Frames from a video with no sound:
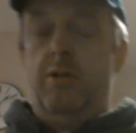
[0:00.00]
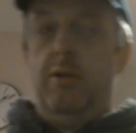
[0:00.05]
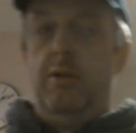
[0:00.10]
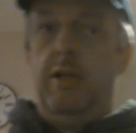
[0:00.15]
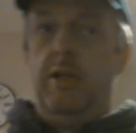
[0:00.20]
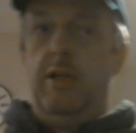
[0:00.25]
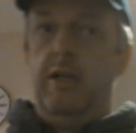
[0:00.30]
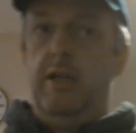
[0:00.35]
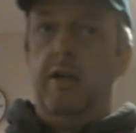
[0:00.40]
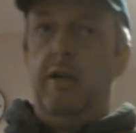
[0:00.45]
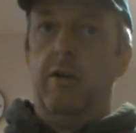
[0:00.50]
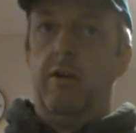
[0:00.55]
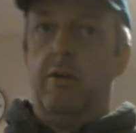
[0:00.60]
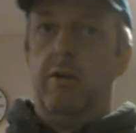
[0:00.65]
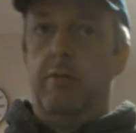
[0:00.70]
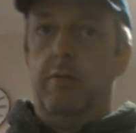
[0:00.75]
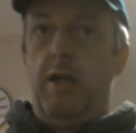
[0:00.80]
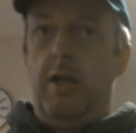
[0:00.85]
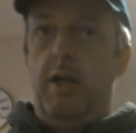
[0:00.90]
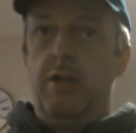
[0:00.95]
Lidl
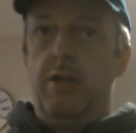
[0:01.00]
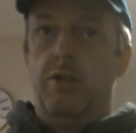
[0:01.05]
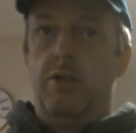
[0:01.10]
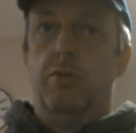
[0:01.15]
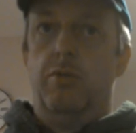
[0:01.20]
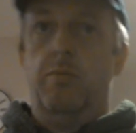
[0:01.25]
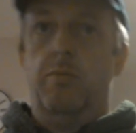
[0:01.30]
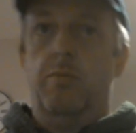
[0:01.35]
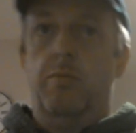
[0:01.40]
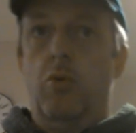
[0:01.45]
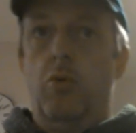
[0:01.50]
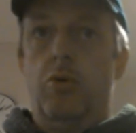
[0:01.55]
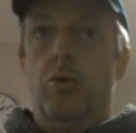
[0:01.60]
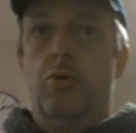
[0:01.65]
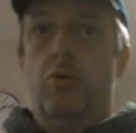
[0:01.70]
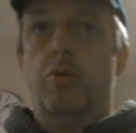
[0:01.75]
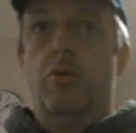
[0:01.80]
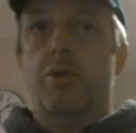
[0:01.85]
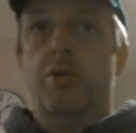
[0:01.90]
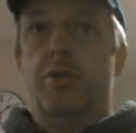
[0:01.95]
are edging more
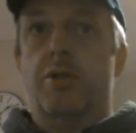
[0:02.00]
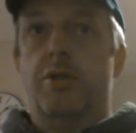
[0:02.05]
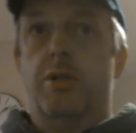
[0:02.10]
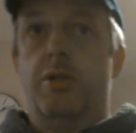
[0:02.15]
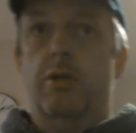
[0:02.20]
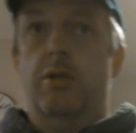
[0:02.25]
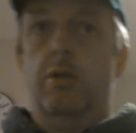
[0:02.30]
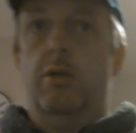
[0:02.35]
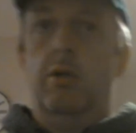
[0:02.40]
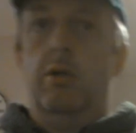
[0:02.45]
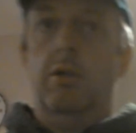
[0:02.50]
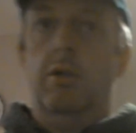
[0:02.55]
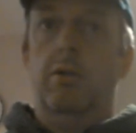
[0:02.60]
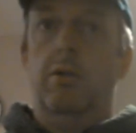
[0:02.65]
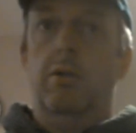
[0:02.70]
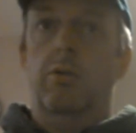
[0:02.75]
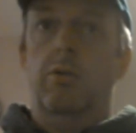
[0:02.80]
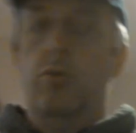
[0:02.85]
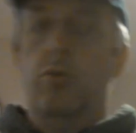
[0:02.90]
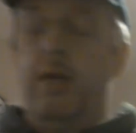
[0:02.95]
towards
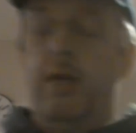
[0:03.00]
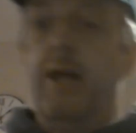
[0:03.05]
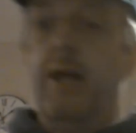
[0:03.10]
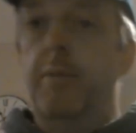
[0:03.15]
UK